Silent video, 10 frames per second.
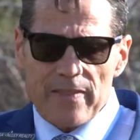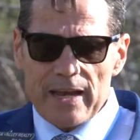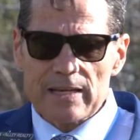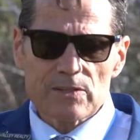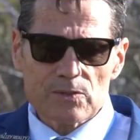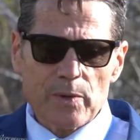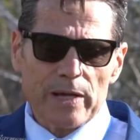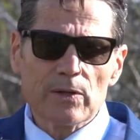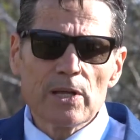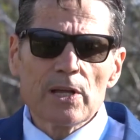that end as
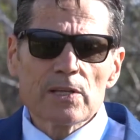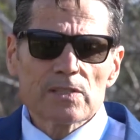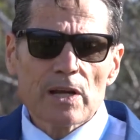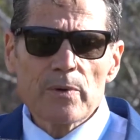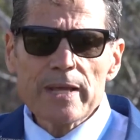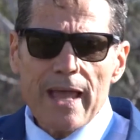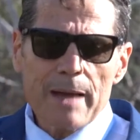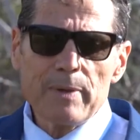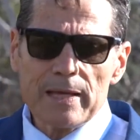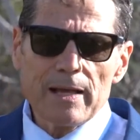well. So
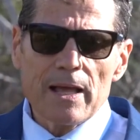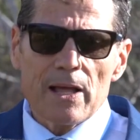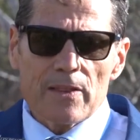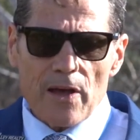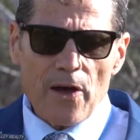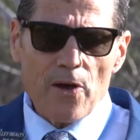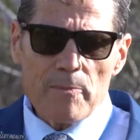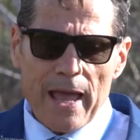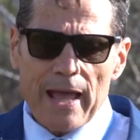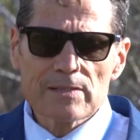recapping, the home
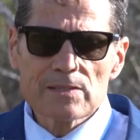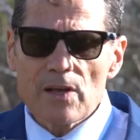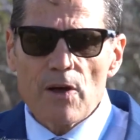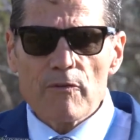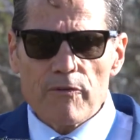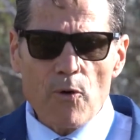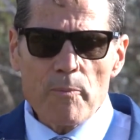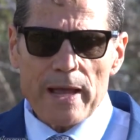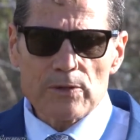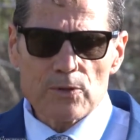has 4
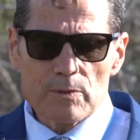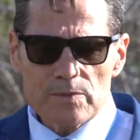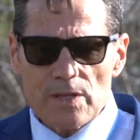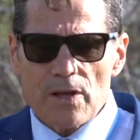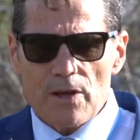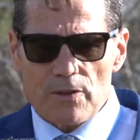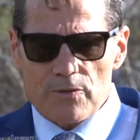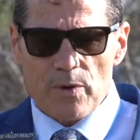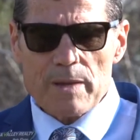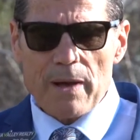bedrooms,
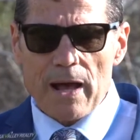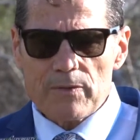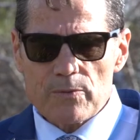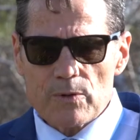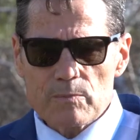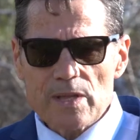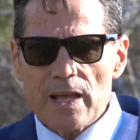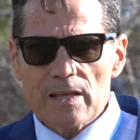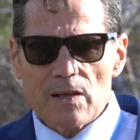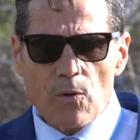3 bathrooms,
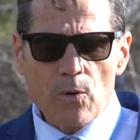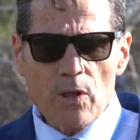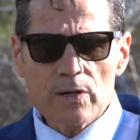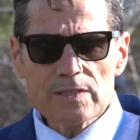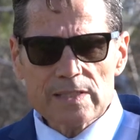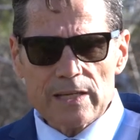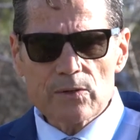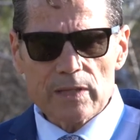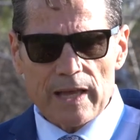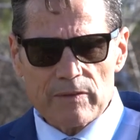all on a
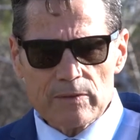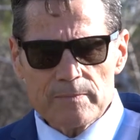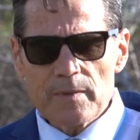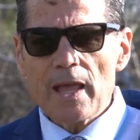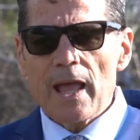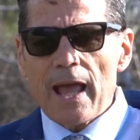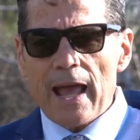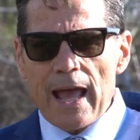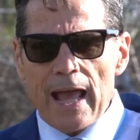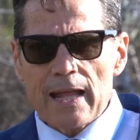single level,
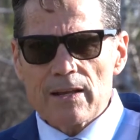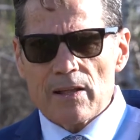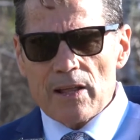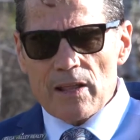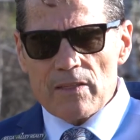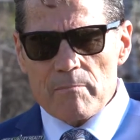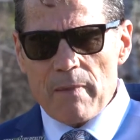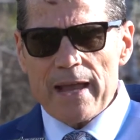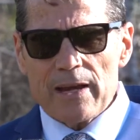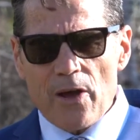and the
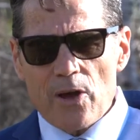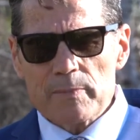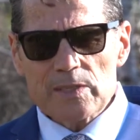main home is